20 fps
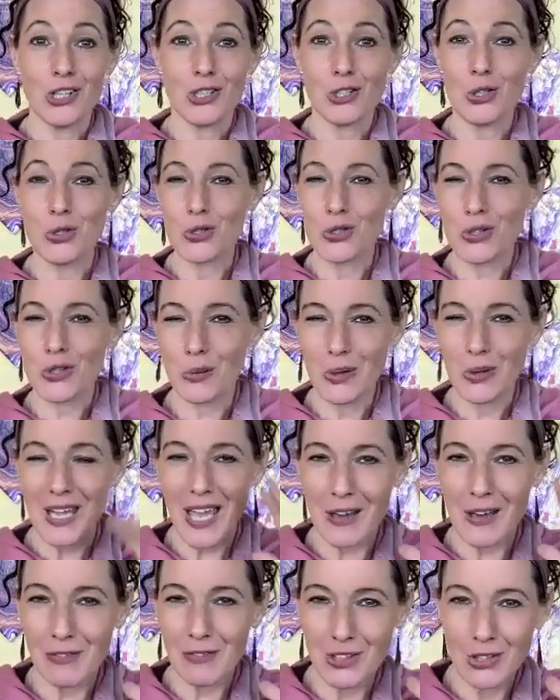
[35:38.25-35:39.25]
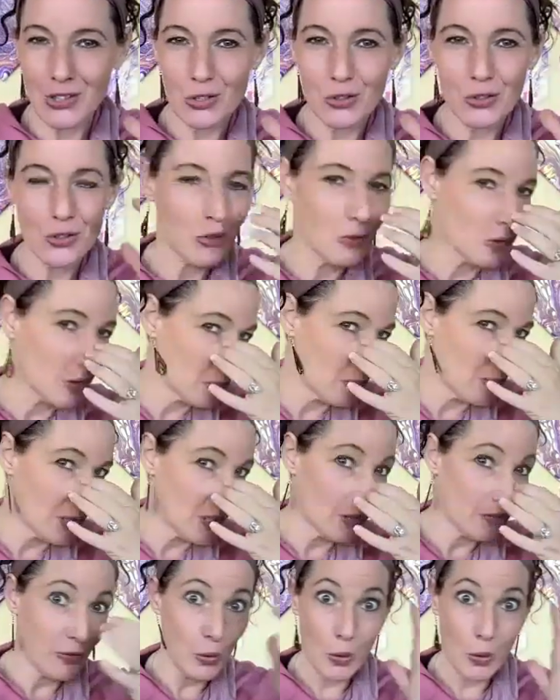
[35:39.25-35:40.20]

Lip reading: Usually we have a little agreement of